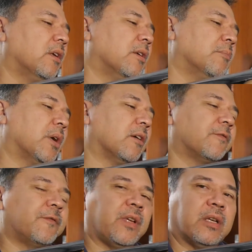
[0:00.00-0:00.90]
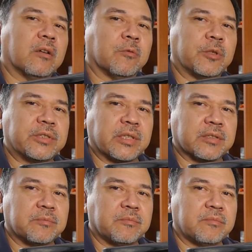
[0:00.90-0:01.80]
my finger was
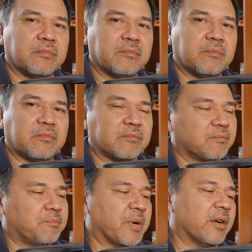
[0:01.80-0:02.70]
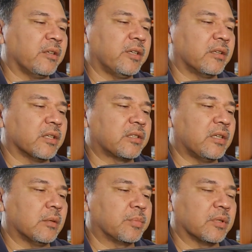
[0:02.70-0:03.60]
just barely on the
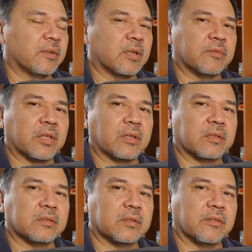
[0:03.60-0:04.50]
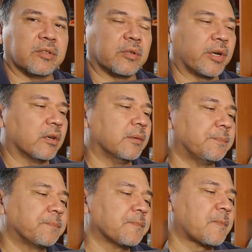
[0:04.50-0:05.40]
tip of the trigger.
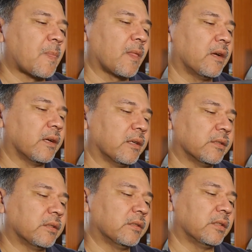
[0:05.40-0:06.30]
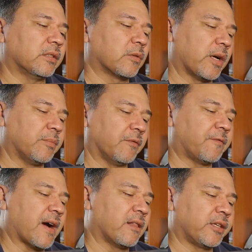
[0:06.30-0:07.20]
So I've been
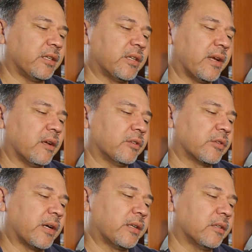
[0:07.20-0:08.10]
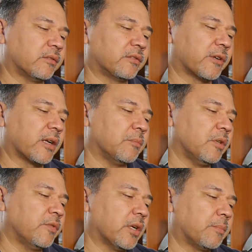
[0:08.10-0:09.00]
filing it down, trying to
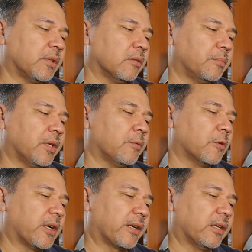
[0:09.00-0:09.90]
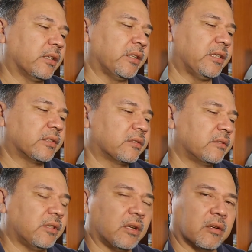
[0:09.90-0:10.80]
move it up a little bit where I can at least,
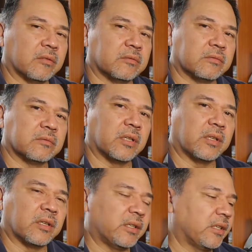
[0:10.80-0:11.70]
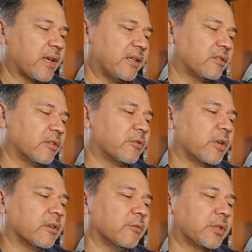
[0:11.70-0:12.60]
engage the
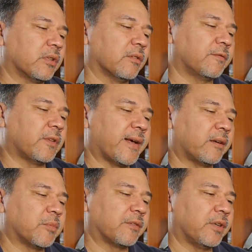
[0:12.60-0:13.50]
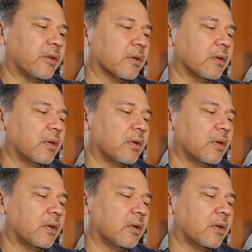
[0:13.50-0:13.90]
trigger with the flat of my finger.